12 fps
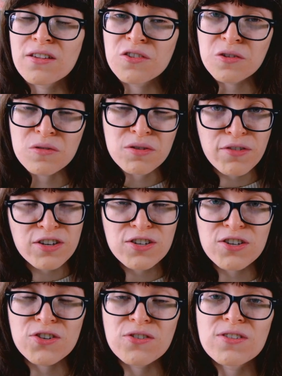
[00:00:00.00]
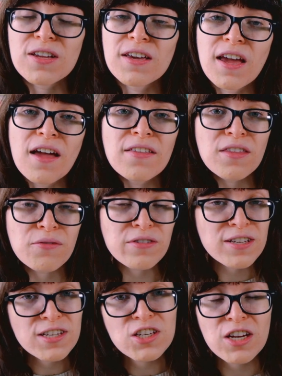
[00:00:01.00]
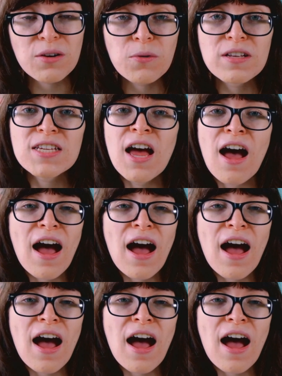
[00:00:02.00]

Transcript: the Stu's Fish digitals I get, the Felicity Jane ones,